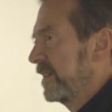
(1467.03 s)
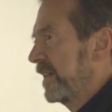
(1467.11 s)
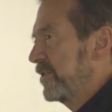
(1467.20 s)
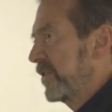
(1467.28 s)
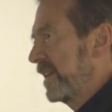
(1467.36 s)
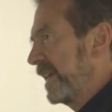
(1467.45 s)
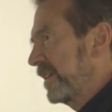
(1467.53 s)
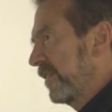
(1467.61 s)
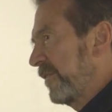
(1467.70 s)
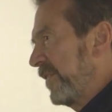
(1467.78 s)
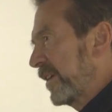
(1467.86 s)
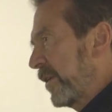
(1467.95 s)
that you need to
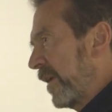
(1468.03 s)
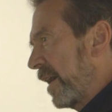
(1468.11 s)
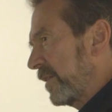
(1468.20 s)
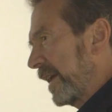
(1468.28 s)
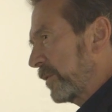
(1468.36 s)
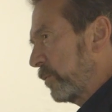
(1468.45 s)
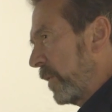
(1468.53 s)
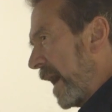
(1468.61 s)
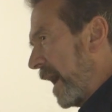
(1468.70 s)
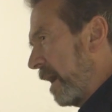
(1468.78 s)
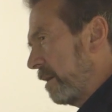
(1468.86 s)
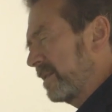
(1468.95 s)
figure out, like,
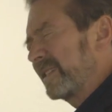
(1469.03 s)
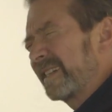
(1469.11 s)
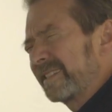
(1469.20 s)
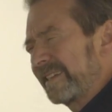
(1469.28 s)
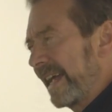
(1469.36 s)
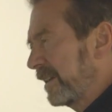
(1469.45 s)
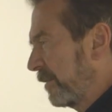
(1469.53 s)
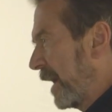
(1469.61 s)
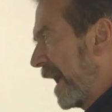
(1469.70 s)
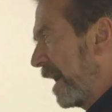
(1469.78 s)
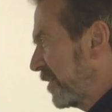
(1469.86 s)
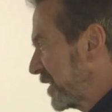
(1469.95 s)
how, like,
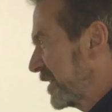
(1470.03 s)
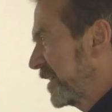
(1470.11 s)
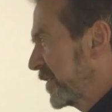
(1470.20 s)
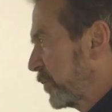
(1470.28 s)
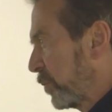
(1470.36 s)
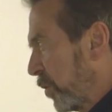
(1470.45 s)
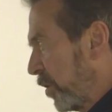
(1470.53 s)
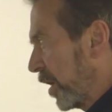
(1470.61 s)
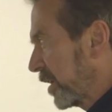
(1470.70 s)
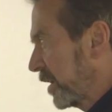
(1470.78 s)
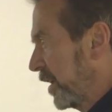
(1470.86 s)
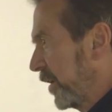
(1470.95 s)
how does this work?